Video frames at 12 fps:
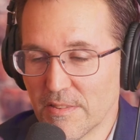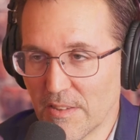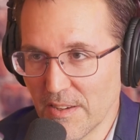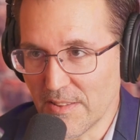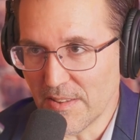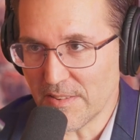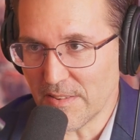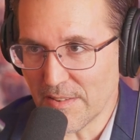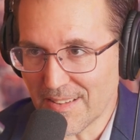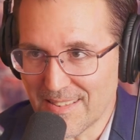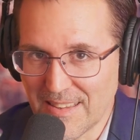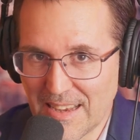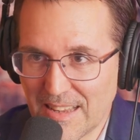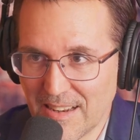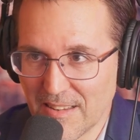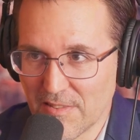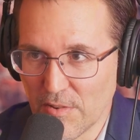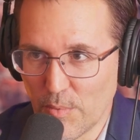good. This is
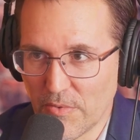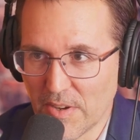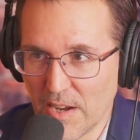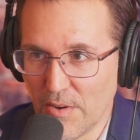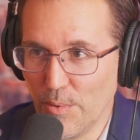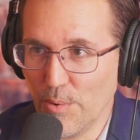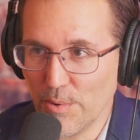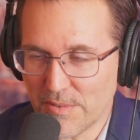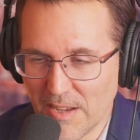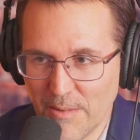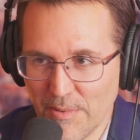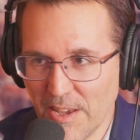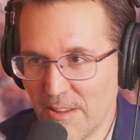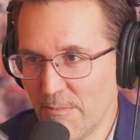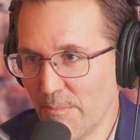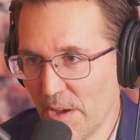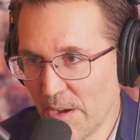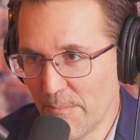exciting. So we've got a whole
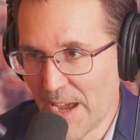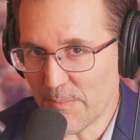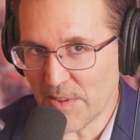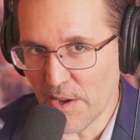timeline mapped